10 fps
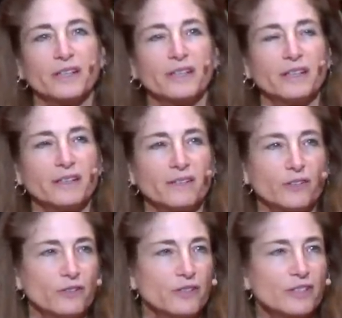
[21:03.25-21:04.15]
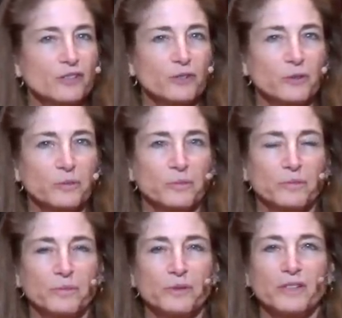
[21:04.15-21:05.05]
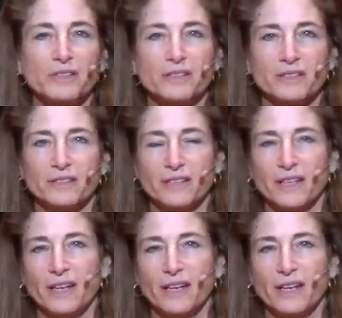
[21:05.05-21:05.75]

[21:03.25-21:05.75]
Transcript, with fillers: In the traditional Buddhist